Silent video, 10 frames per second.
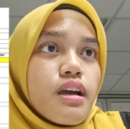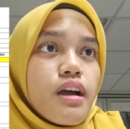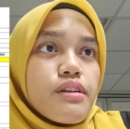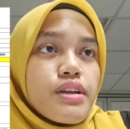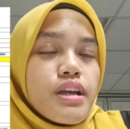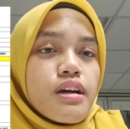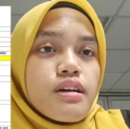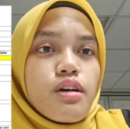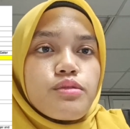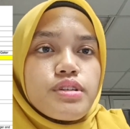
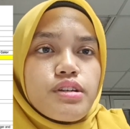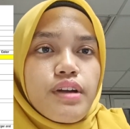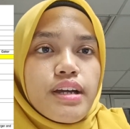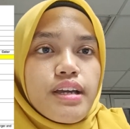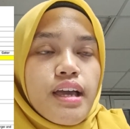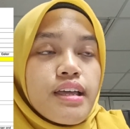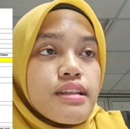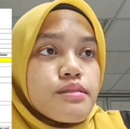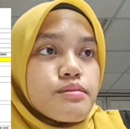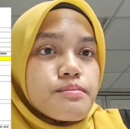area of the crack
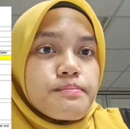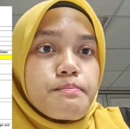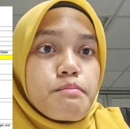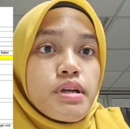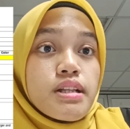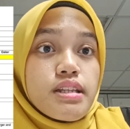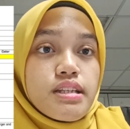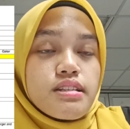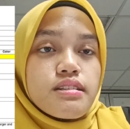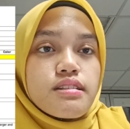and
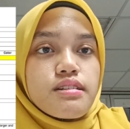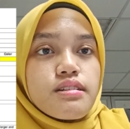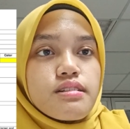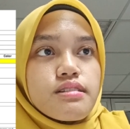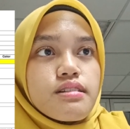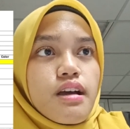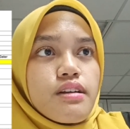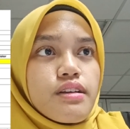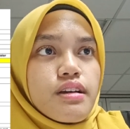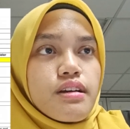clean the
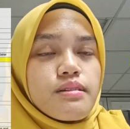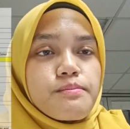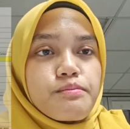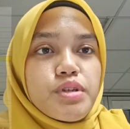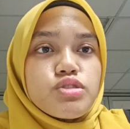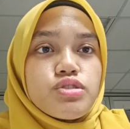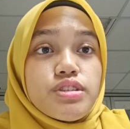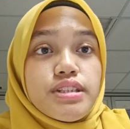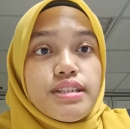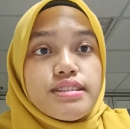area, make sure
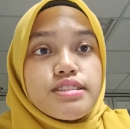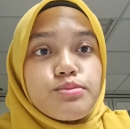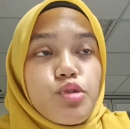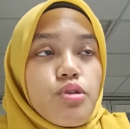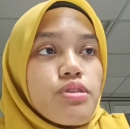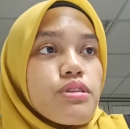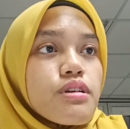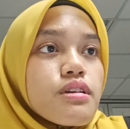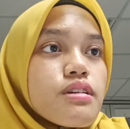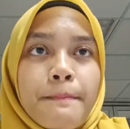it's smooth.
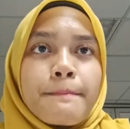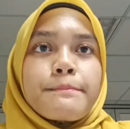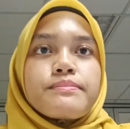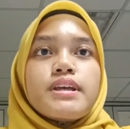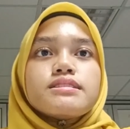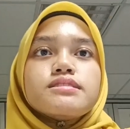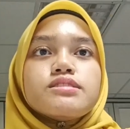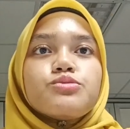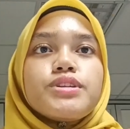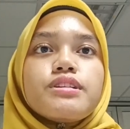Next
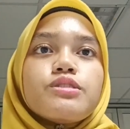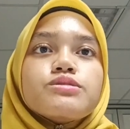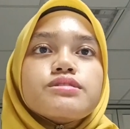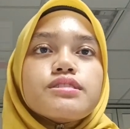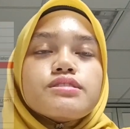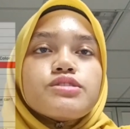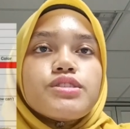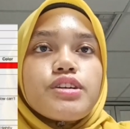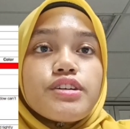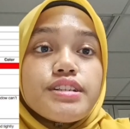is windows. So
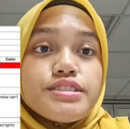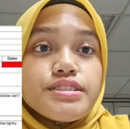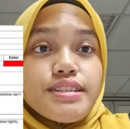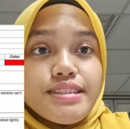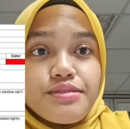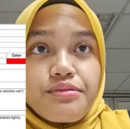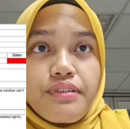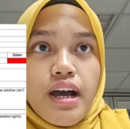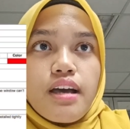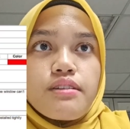the condition is
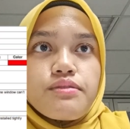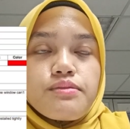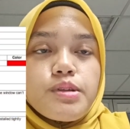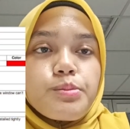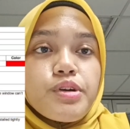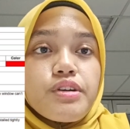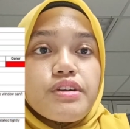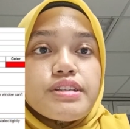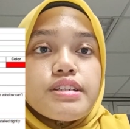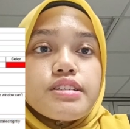5, the
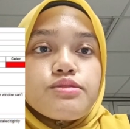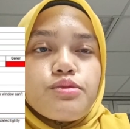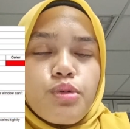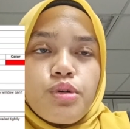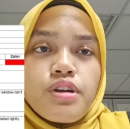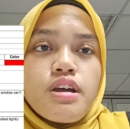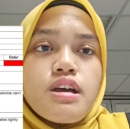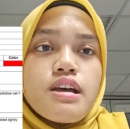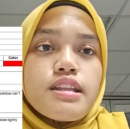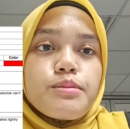priority is 4,
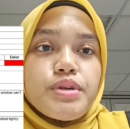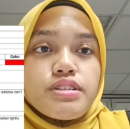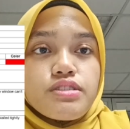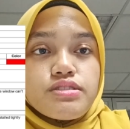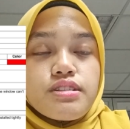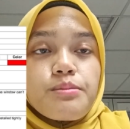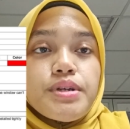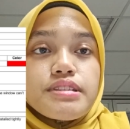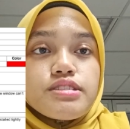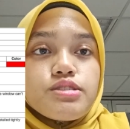the matrix number
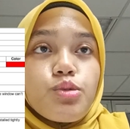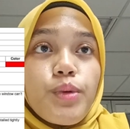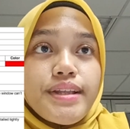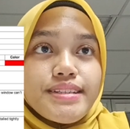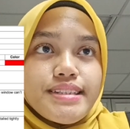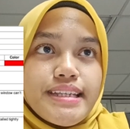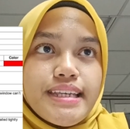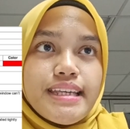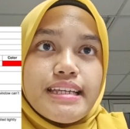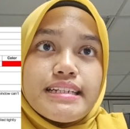is
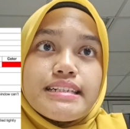20,